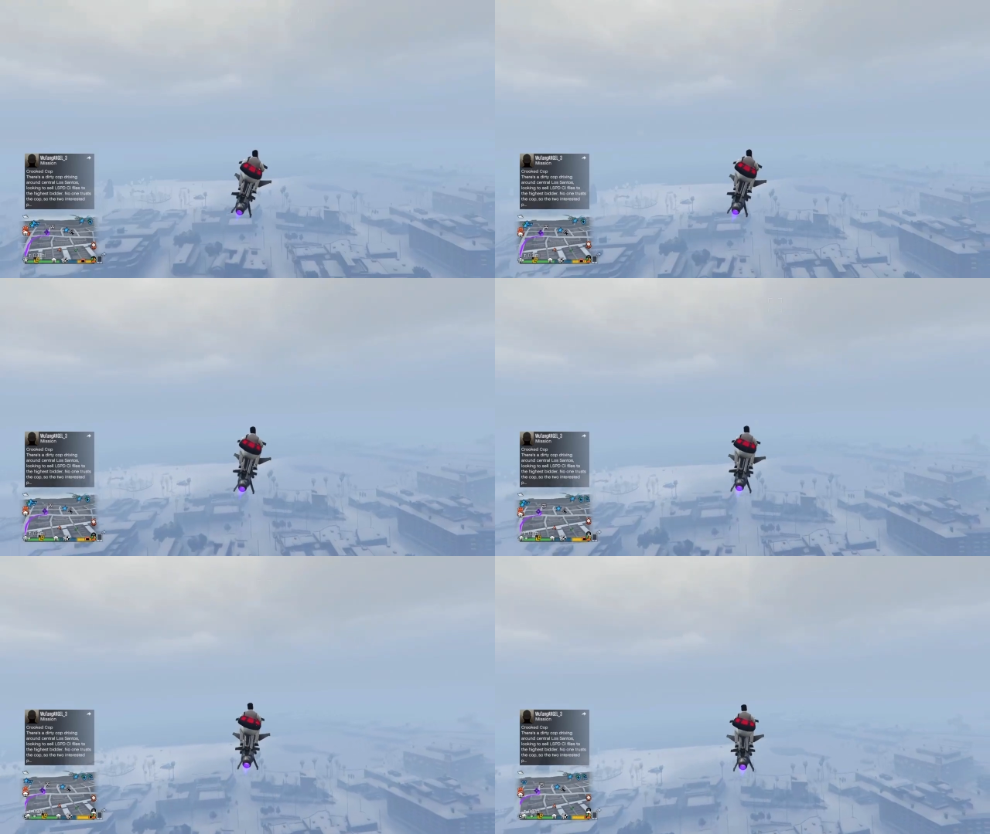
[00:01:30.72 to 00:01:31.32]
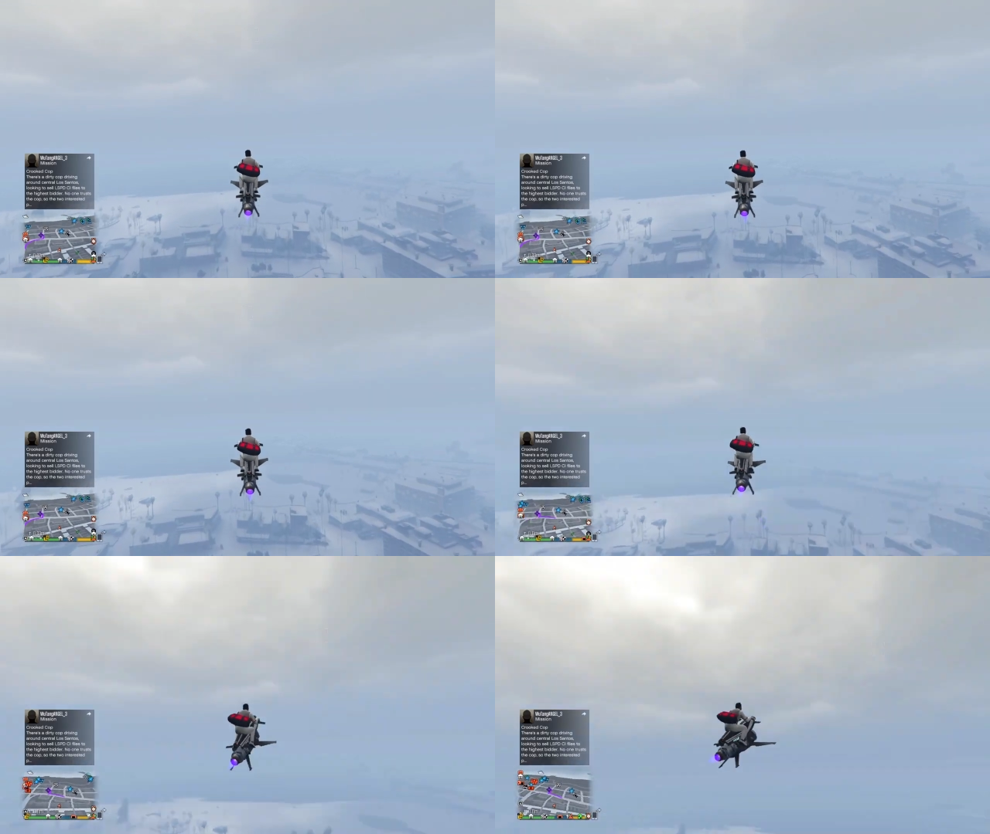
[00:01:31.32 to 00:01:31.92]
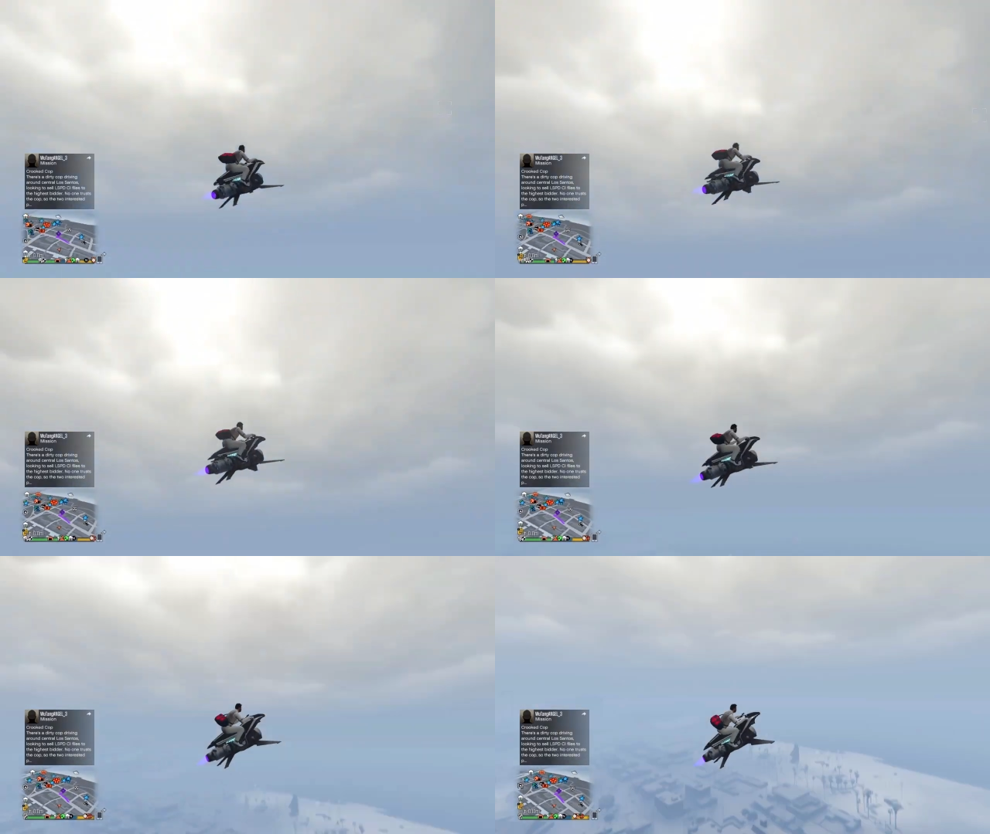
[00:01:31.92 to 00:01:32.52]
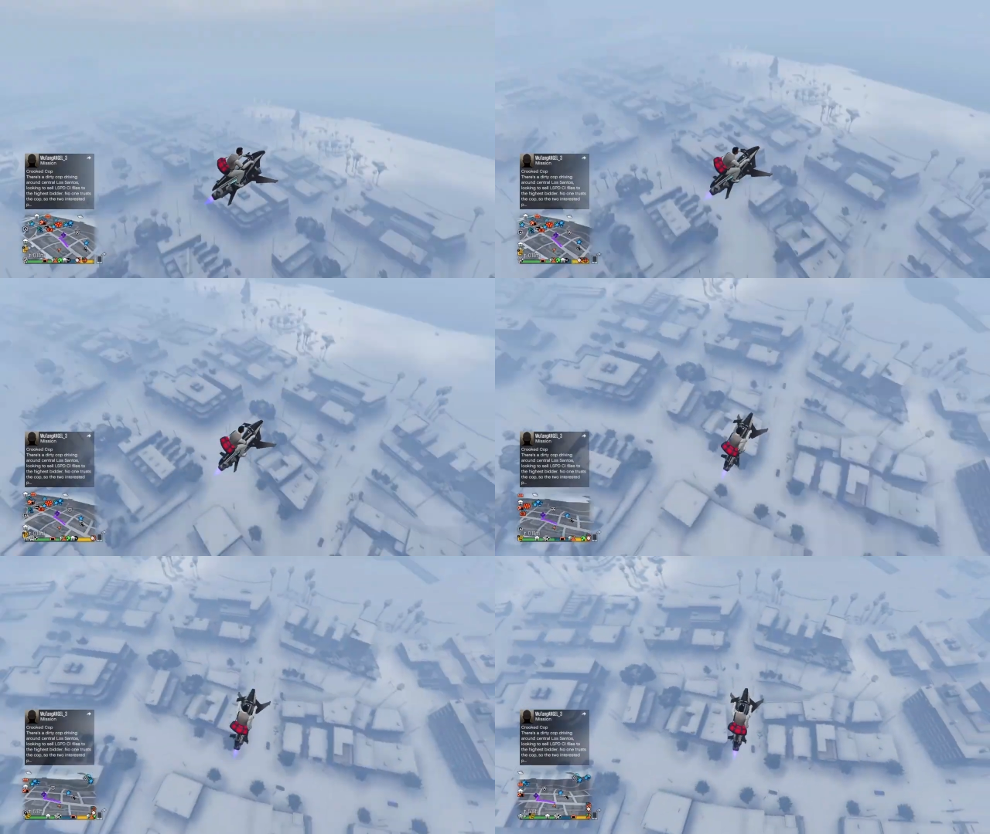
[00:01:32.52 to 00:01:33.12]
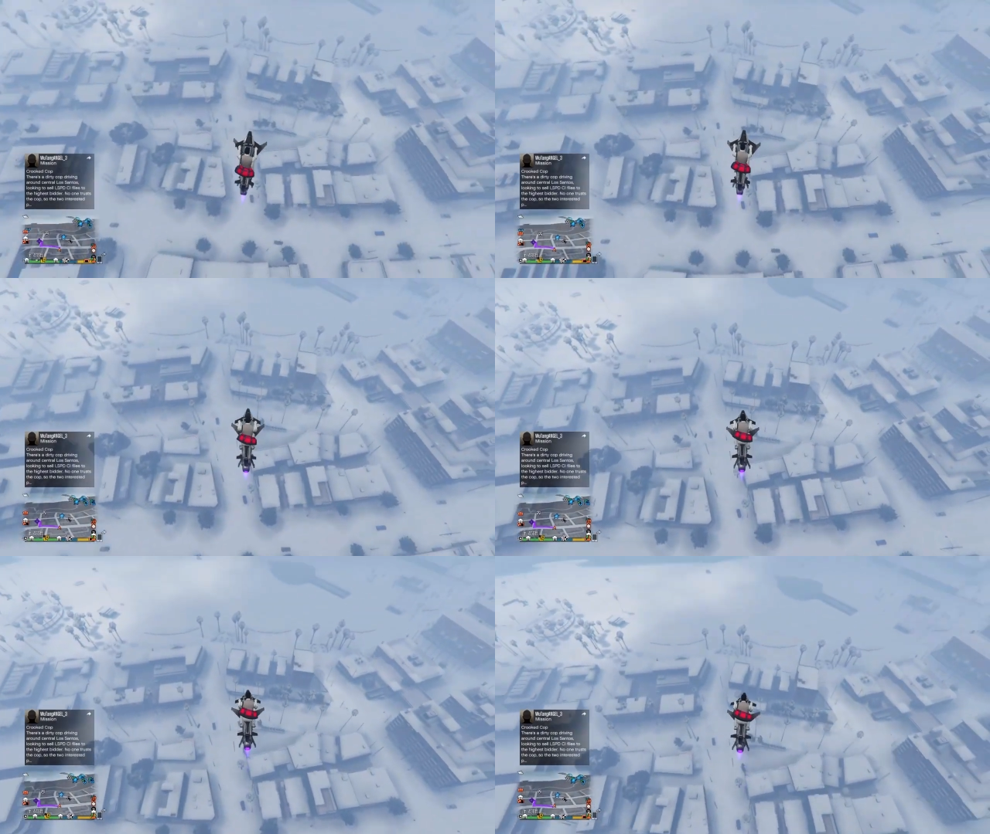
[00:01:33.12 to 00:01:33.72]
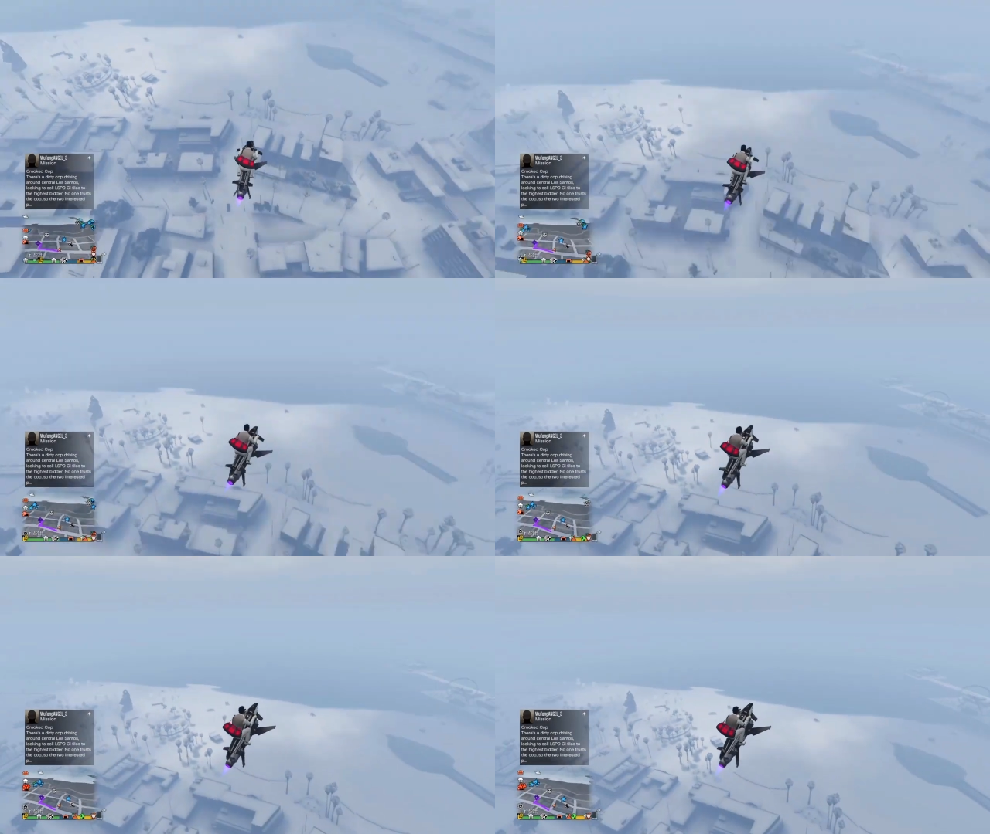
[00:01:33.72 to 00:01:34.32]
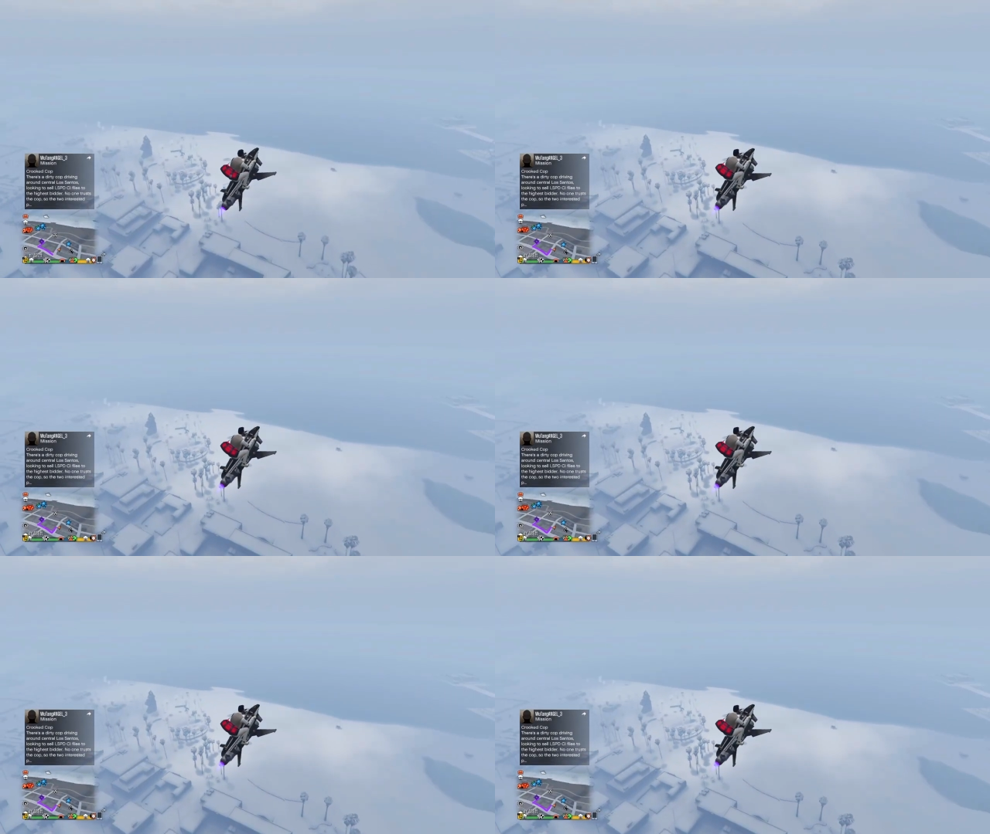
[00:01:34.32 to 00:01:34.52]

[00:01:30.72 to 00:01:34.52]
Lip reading: [unreadable: no face in view]